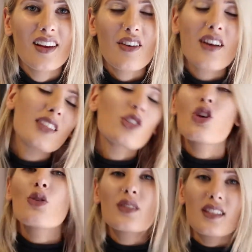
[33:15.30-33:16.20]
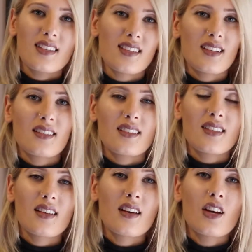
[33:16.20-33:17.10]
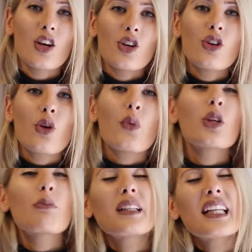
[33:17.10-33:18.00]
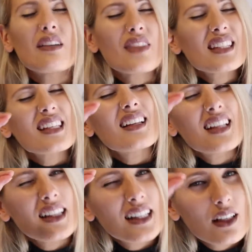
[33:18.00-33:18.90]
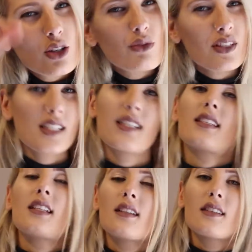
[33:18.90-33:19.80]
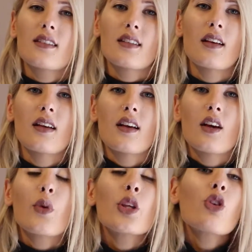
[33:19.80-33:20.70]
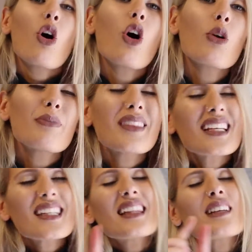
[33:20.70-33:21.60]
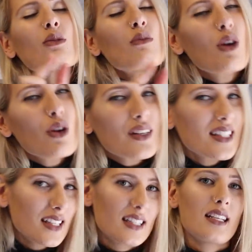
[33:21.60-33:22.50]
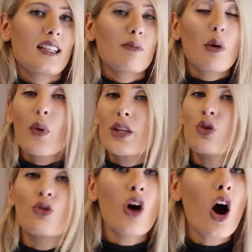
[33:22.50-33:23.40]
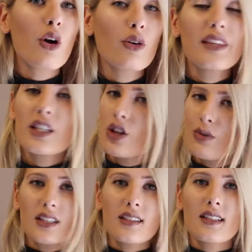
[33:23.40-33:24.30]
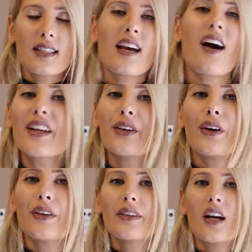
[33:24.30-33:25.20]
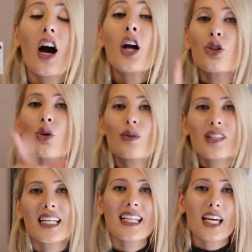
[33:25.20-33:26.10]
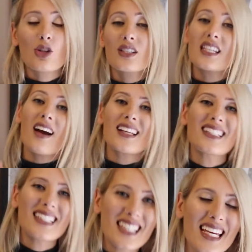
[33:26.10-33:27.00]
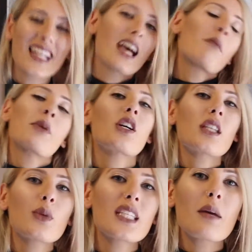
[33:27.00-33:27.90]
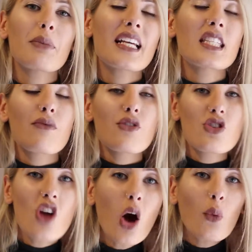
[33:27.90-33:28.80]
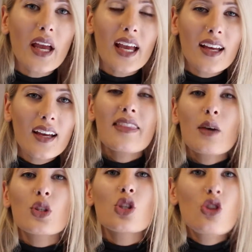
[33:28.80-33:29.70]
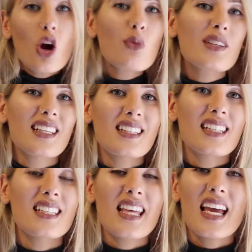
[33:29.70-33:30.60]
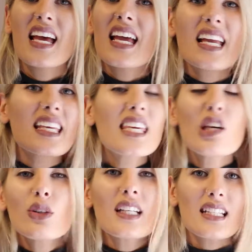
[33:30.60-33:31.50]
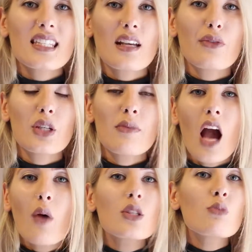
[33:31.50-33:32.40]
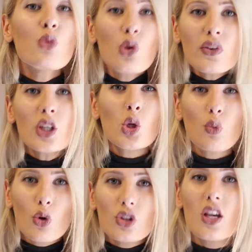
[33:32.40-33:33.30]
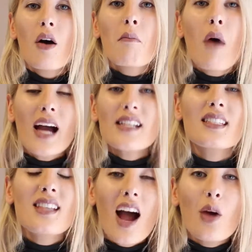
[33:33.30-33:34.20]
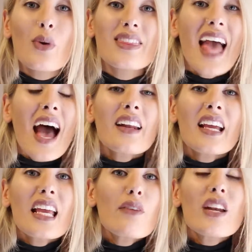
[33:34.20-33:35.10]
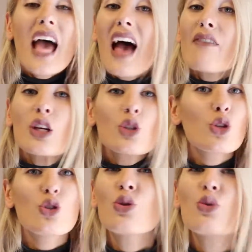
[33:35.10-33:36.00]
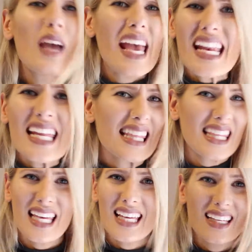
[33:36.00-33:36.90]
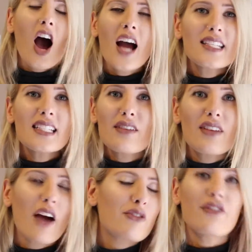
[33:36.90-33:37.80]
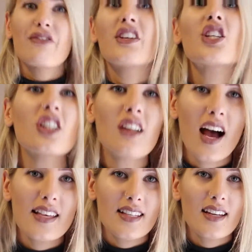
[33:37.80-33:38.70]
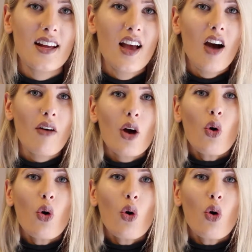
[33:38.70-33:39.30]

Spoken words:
Right? There's no resistance. You know, when you believe, there's a little resistance. When you hope, there's a little more resistance. But when you know, there's no resistance there. I know. I knew I was going to get that dress, and I did. Because I was in a place of knowing, there was no resistance there. It yielded itself to me. I was moving towards my desire without even having to do anything. I didn't even have to visualize it. Right?